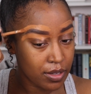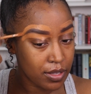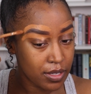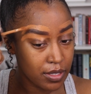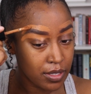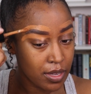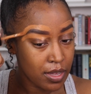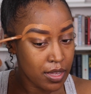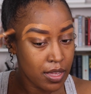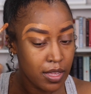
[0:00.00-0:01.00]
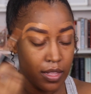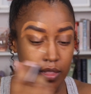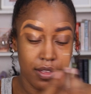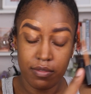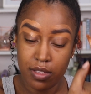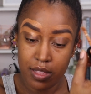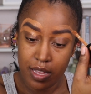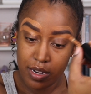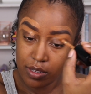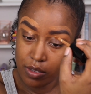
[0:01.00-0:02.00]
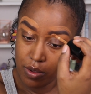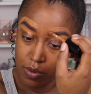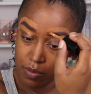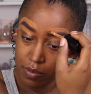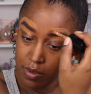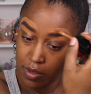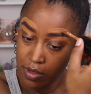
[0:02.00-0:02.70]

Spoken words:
all these lovely ladies home.